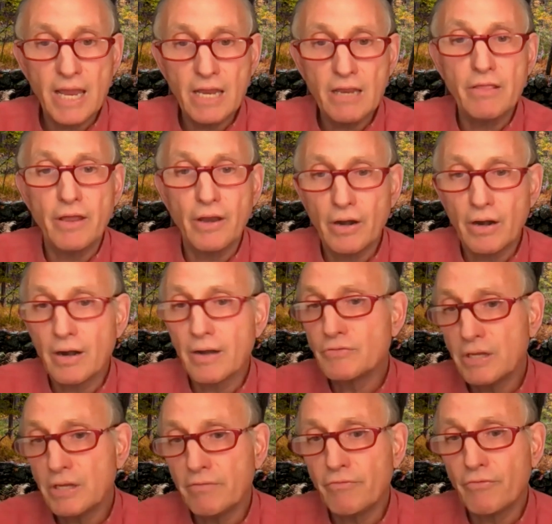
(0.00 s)
there. I've
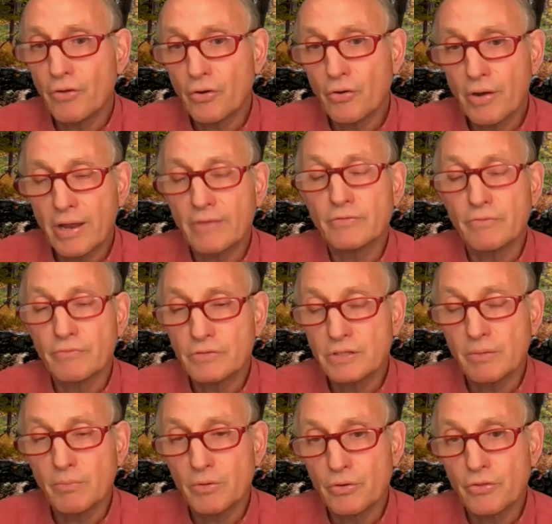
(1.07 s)
seen photographs of
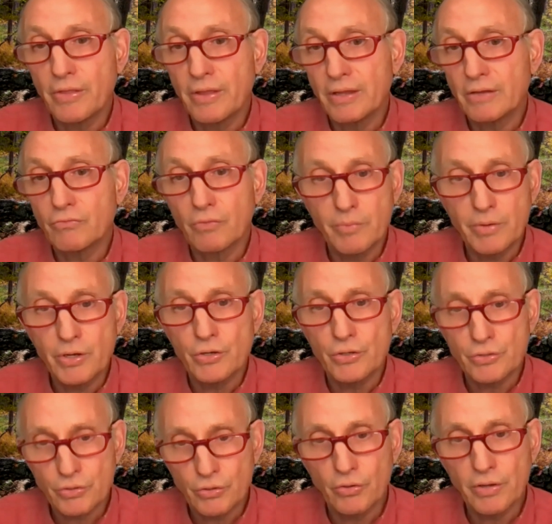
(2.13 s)
similar things from years
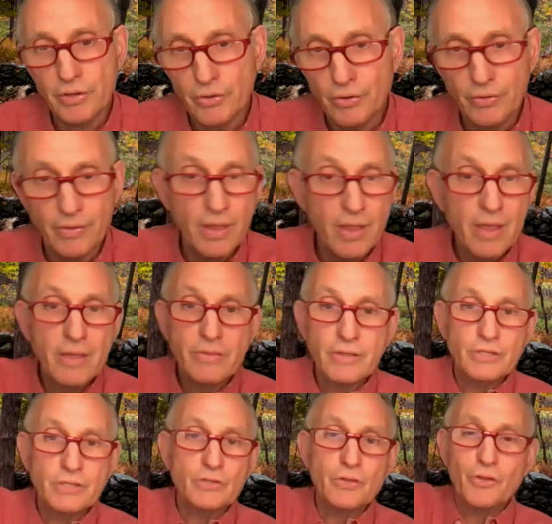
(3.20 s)
earlier, and
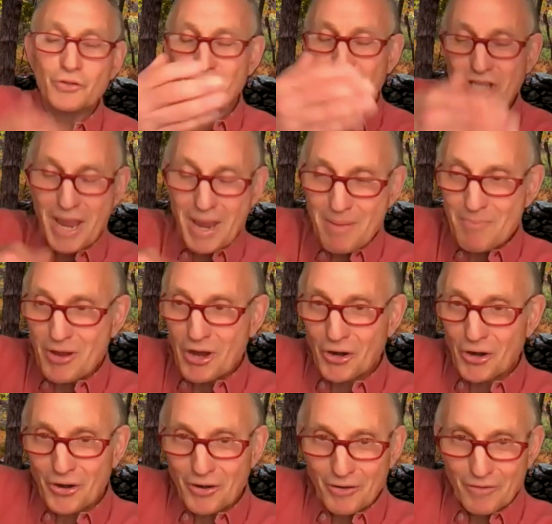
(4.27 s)
the, the same
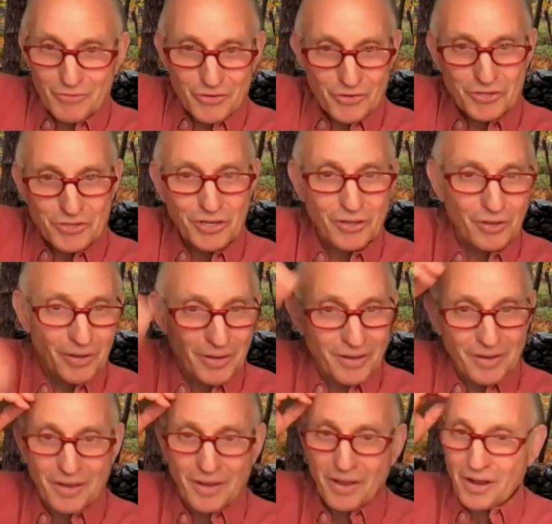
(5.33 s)
curves are still
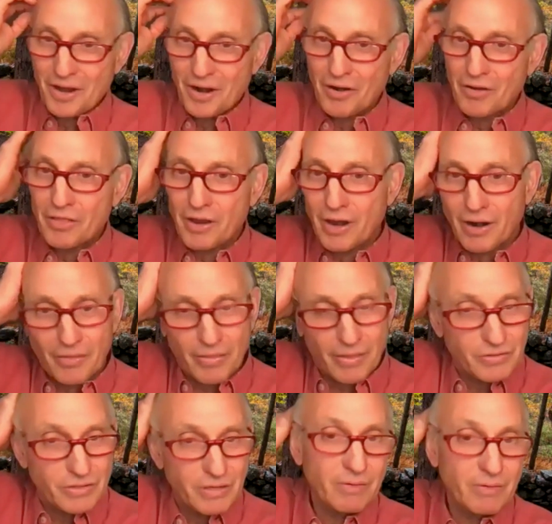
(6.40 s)
are there. They
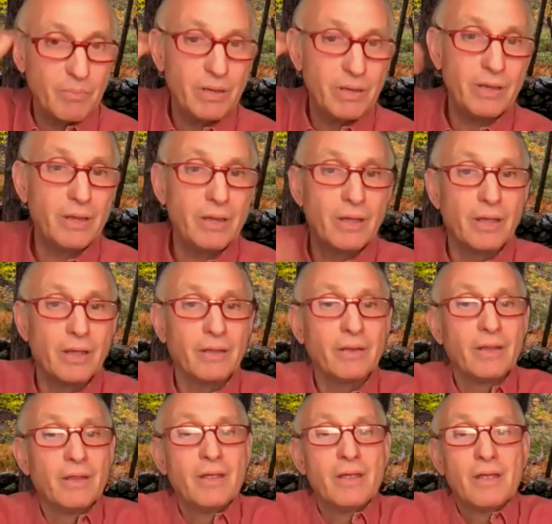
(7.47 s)
seem to be
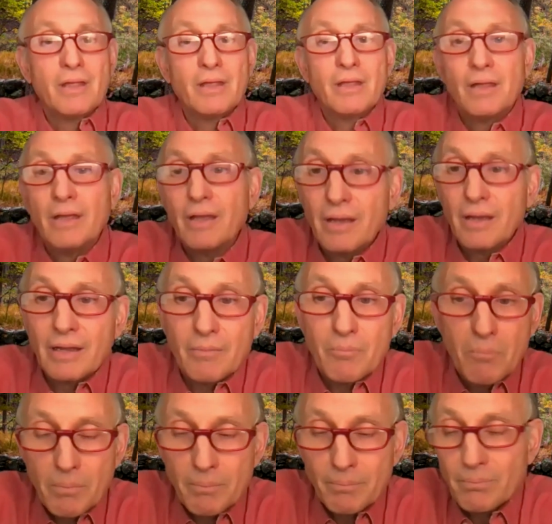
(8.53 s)

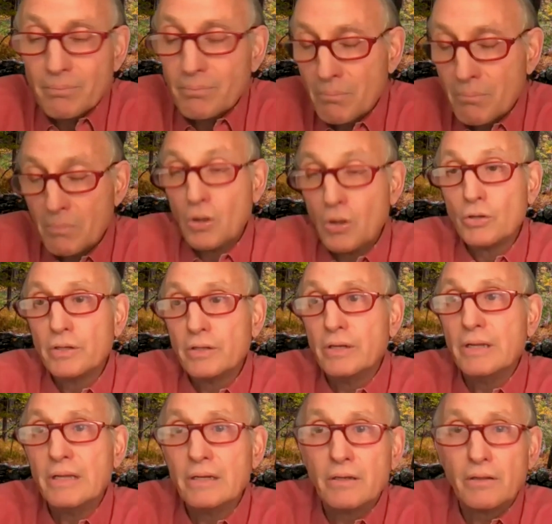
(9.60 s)
um, molded
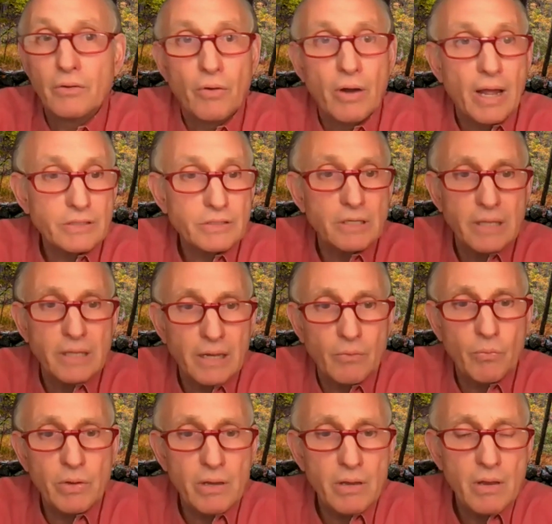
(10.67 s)
into the rocks, and then we